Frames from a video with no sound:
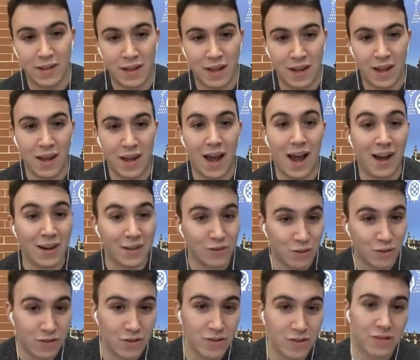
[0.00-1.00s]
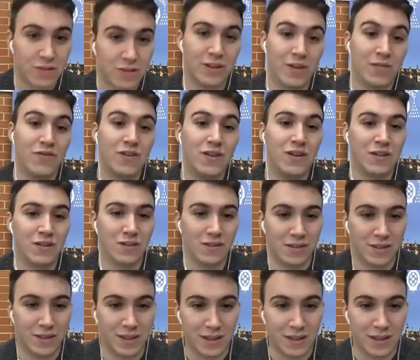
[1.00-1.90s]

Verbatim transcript: the actors or the vehicles